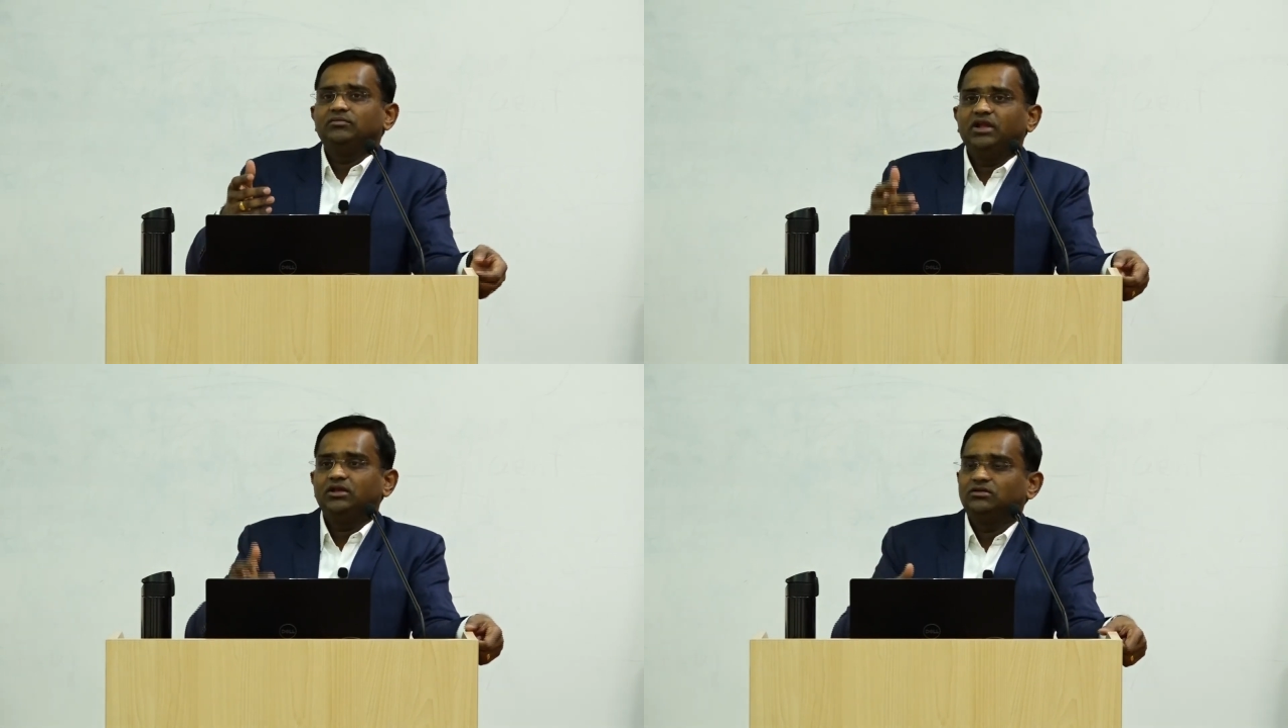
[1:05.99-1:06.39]

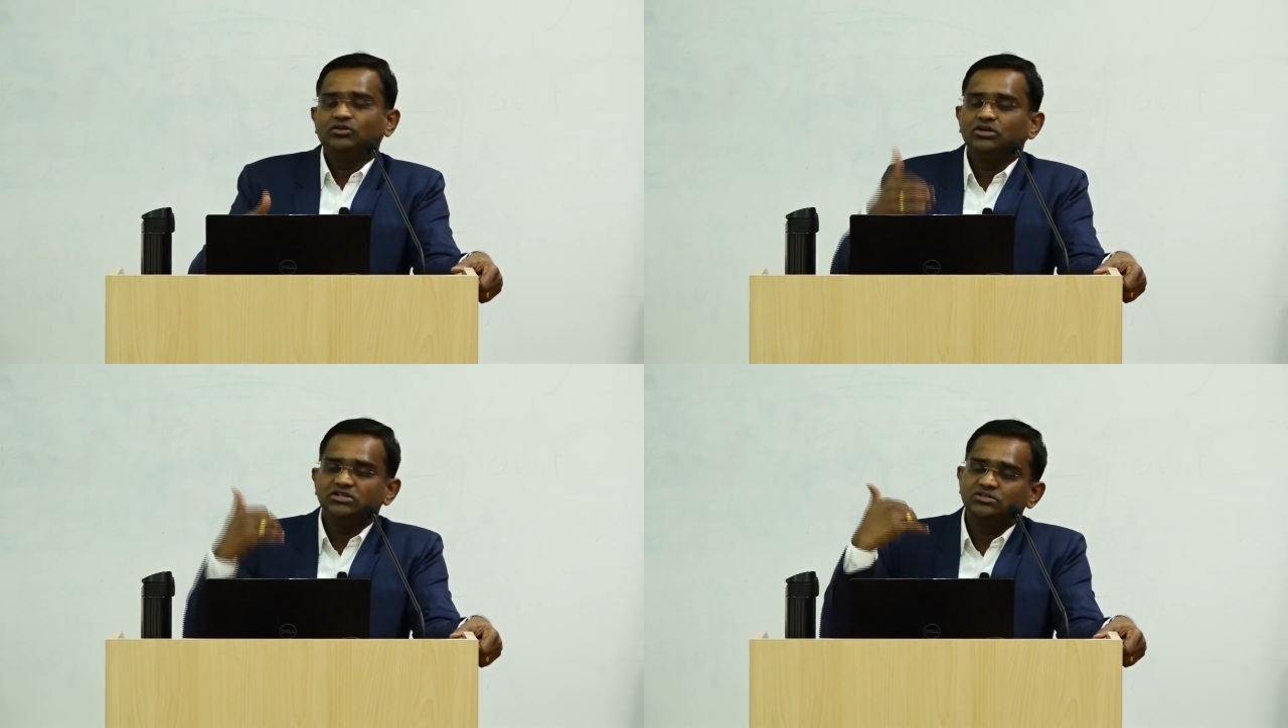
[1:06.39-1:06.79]
like you
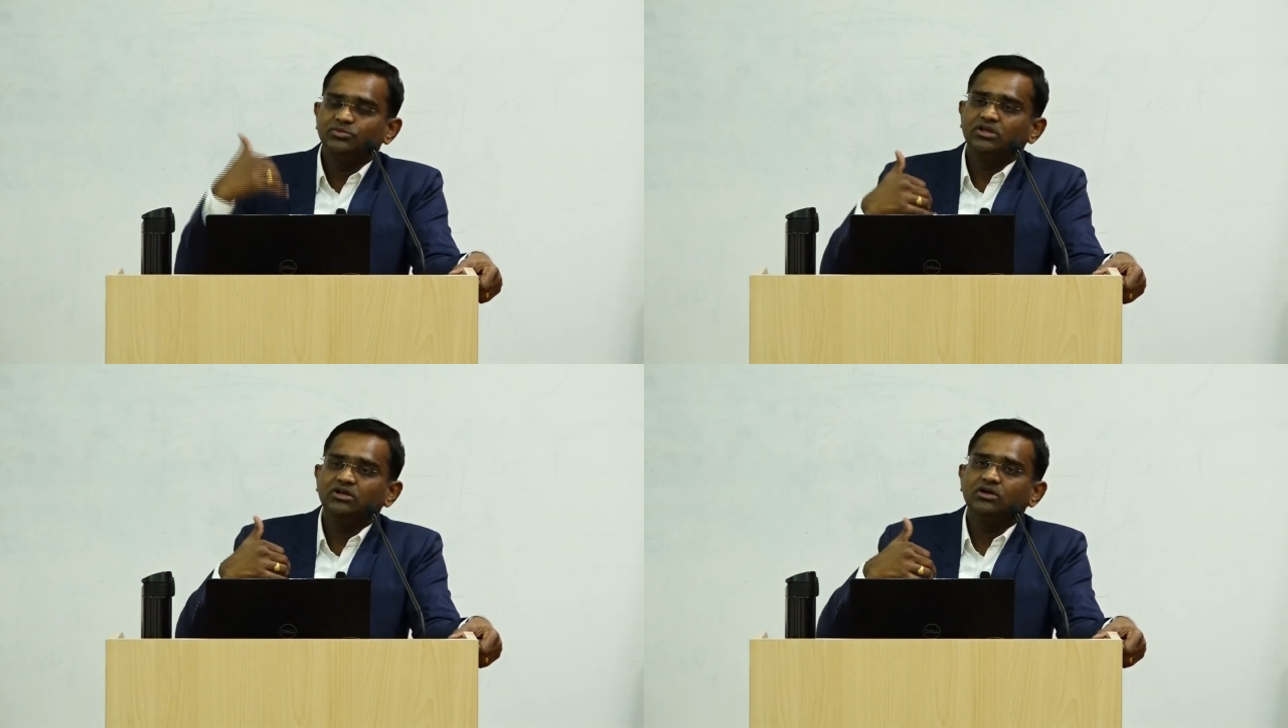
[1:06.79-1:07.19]
are just
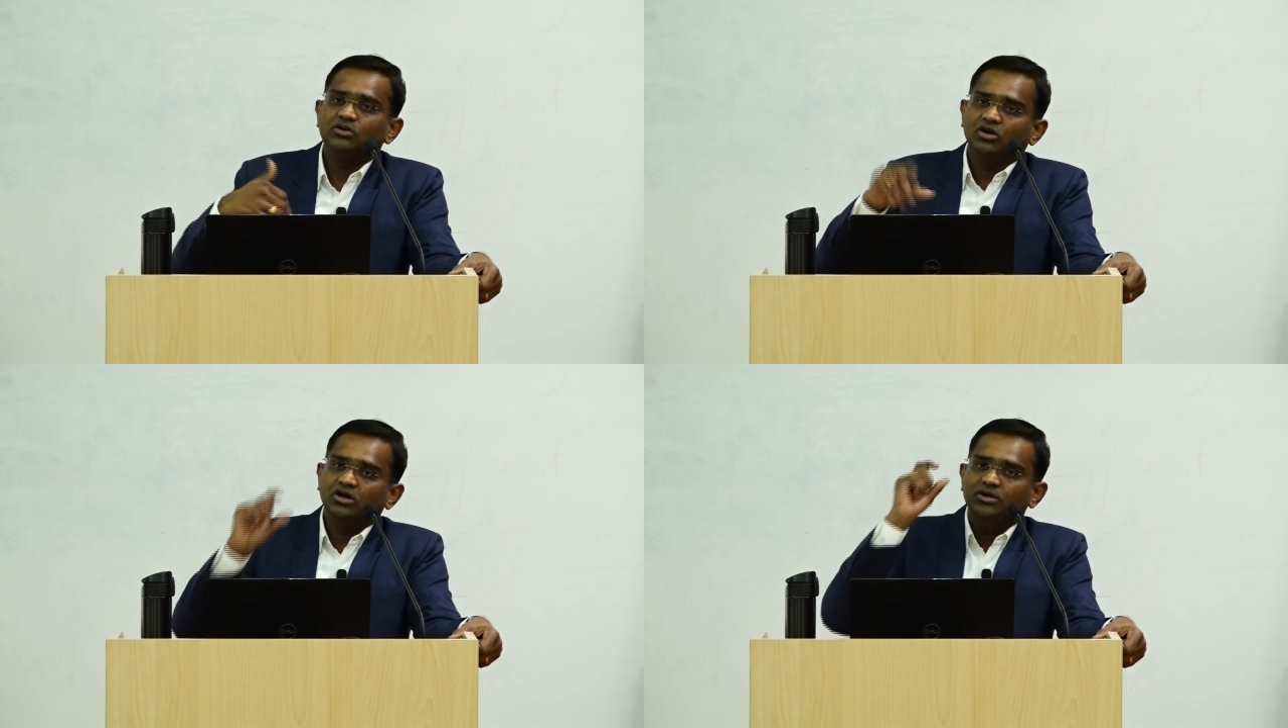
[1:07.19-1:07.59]
making a
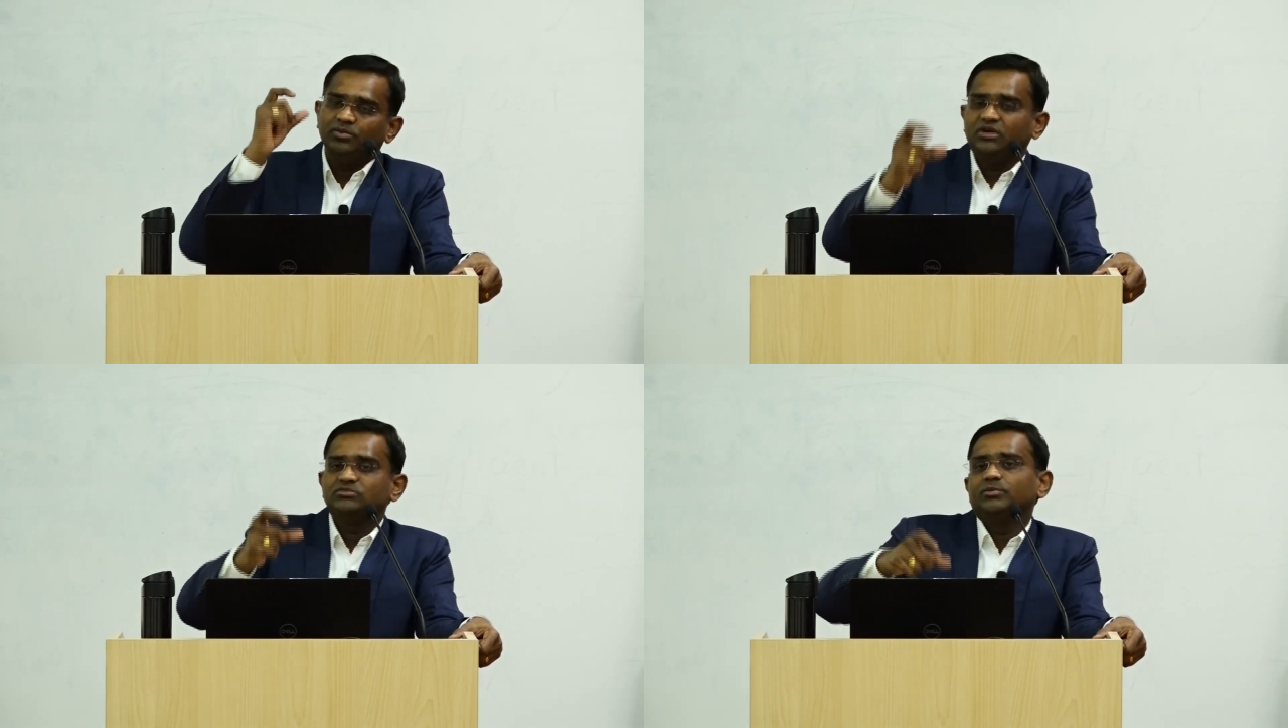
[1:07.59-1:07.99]
call, it
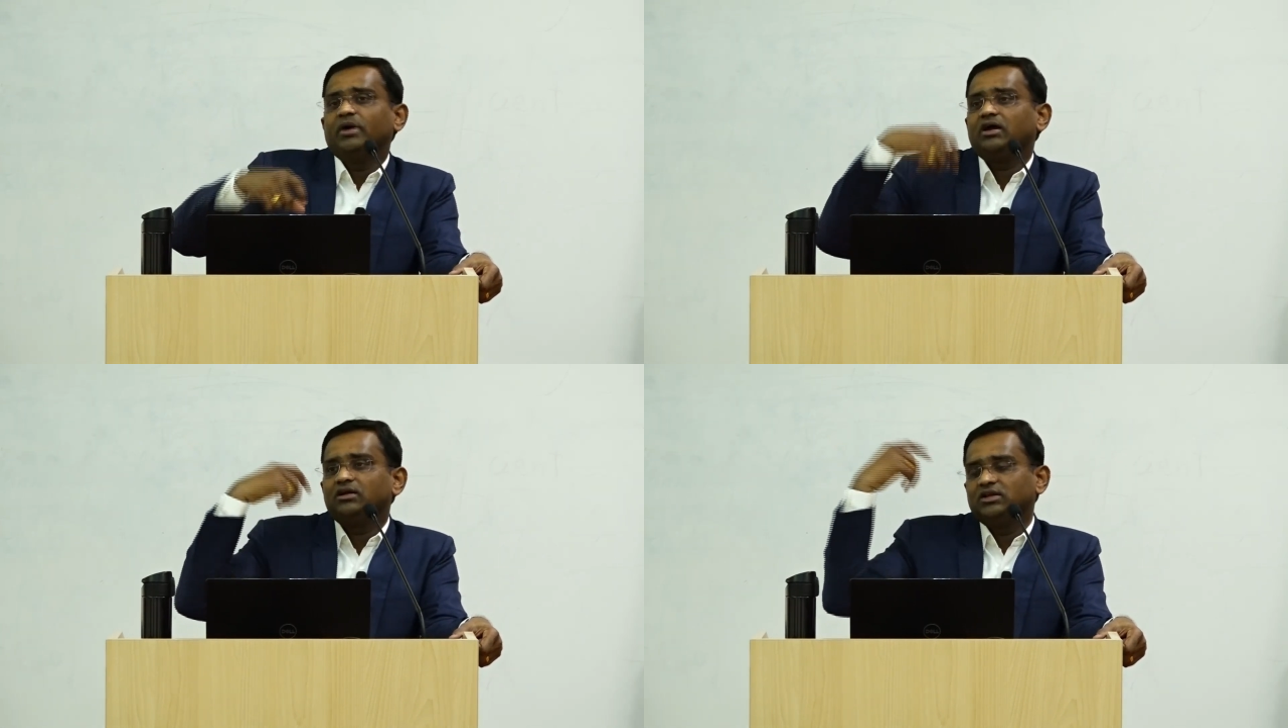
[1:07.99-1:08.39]
becomes a
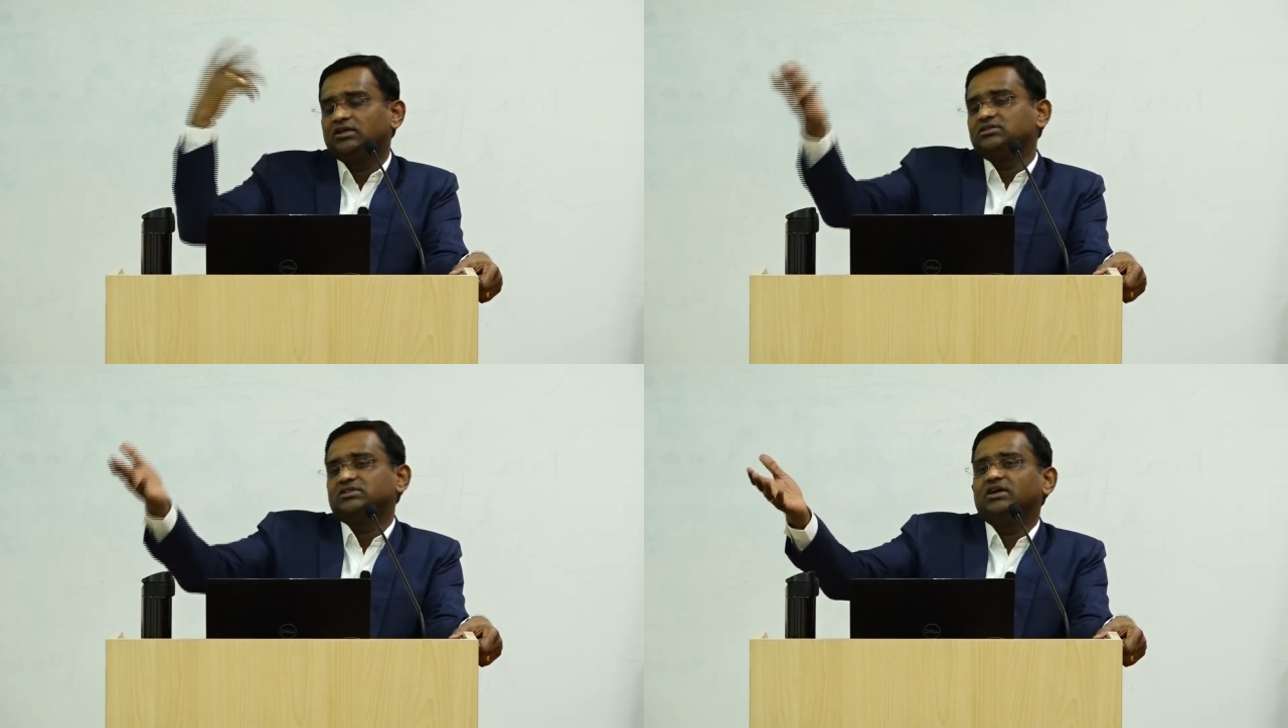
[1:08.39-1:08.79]
packet, the
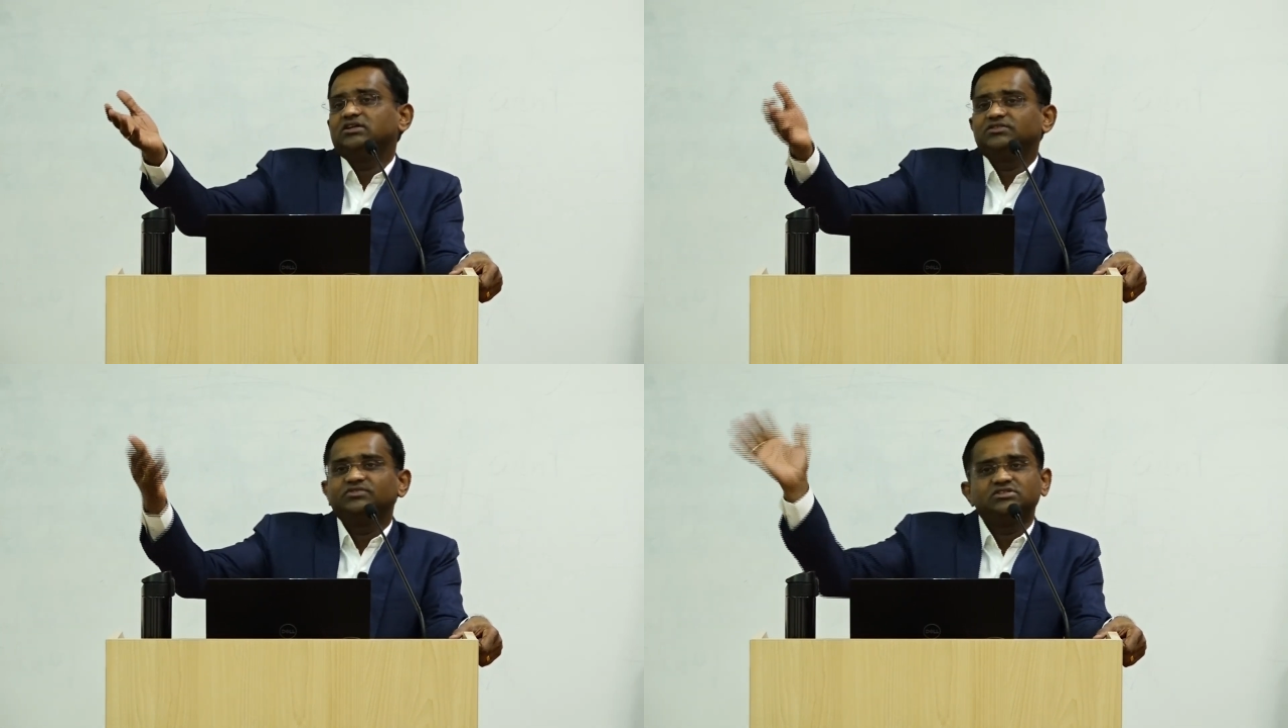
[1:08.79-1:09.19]
other side
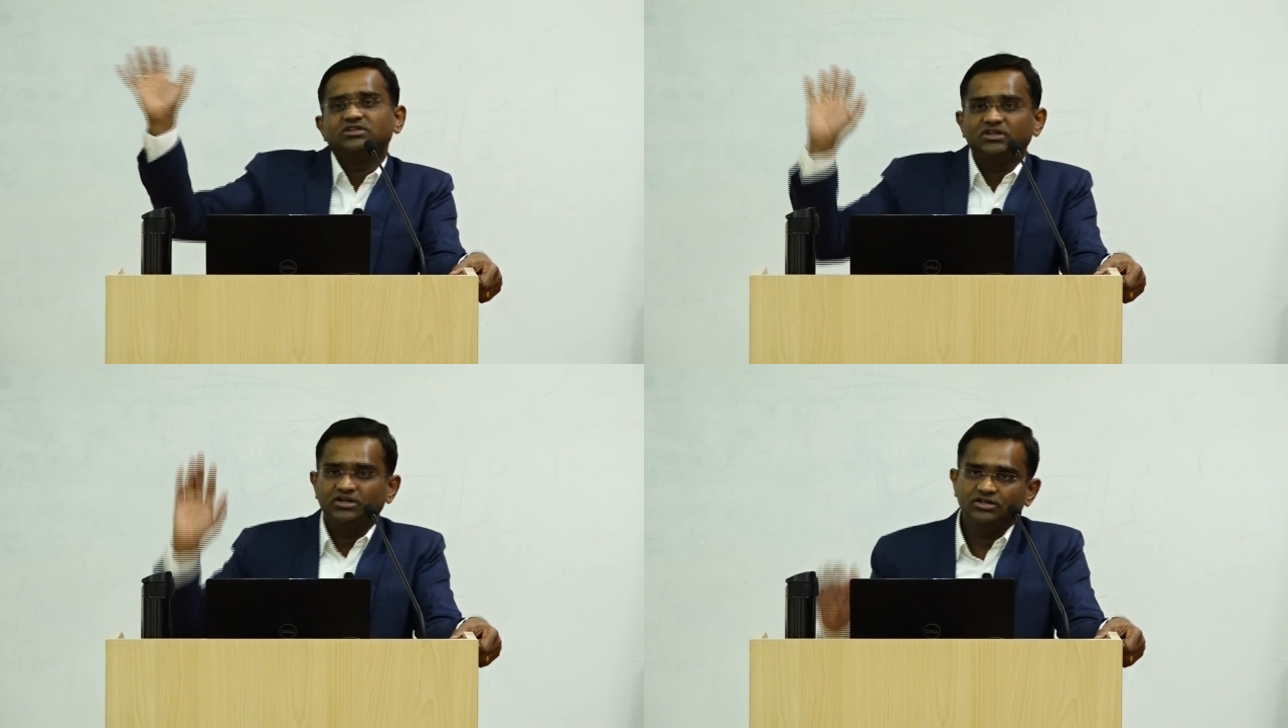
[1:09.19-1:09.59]
deciphers
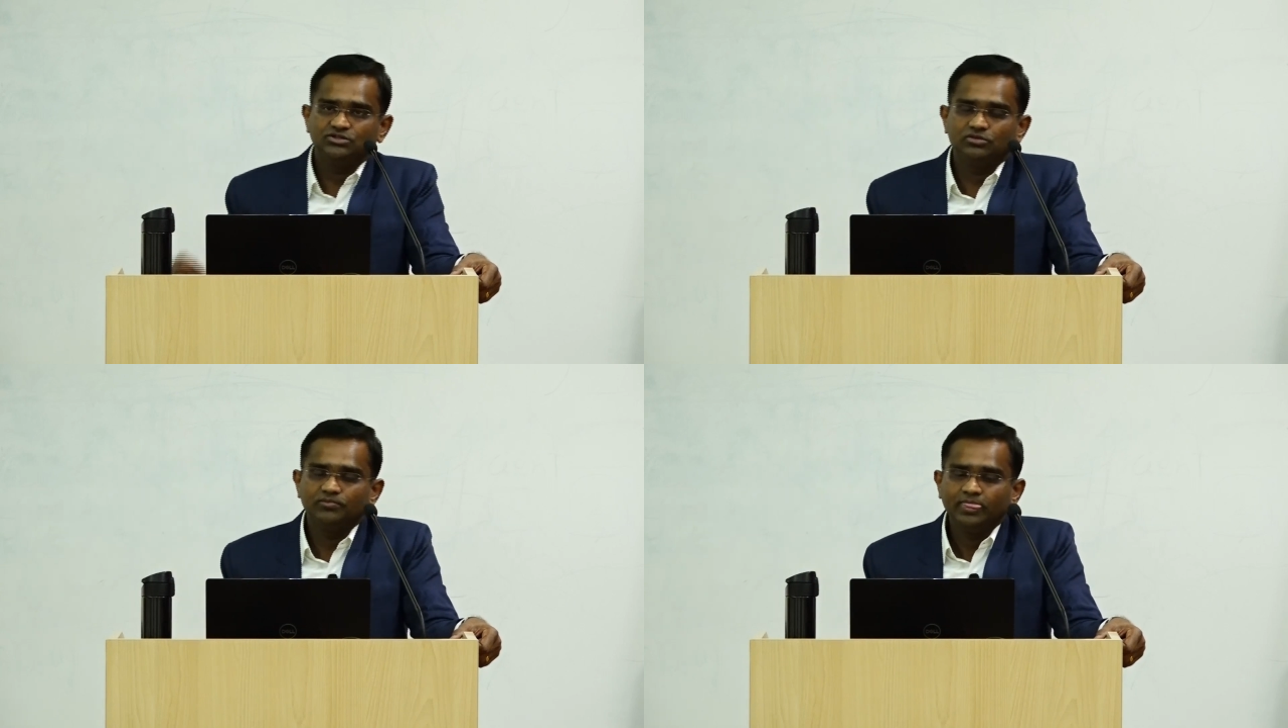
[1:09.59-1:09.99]
and it is shown.